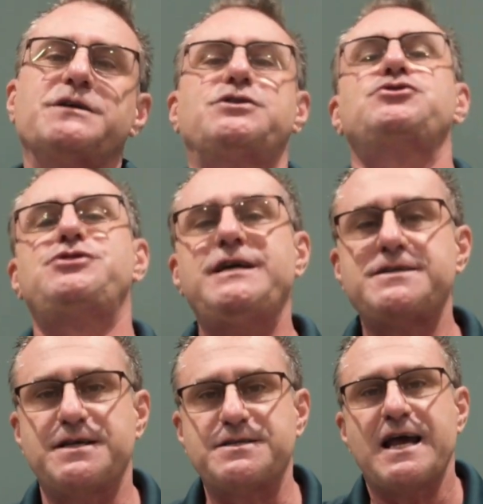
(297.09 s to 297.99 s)
to
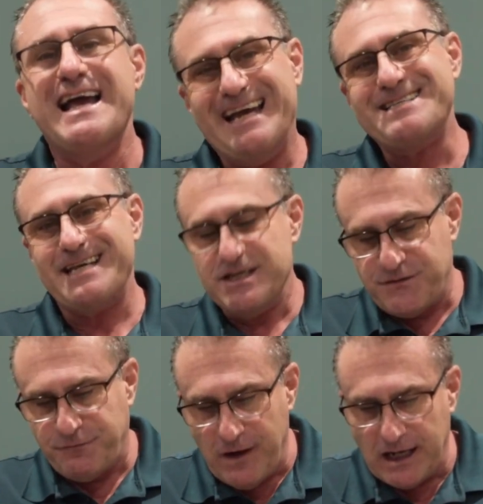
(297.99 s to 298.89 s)
Jesus as his
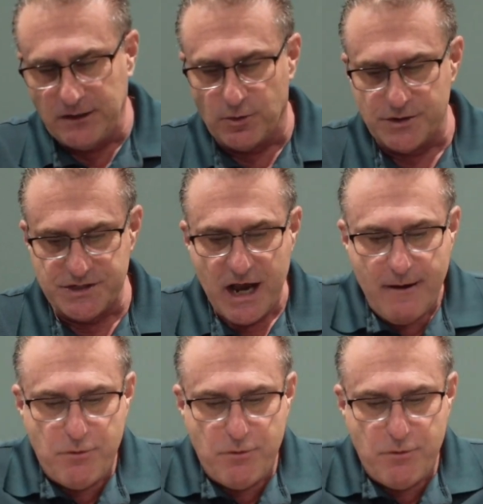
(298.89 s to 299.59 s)
followers,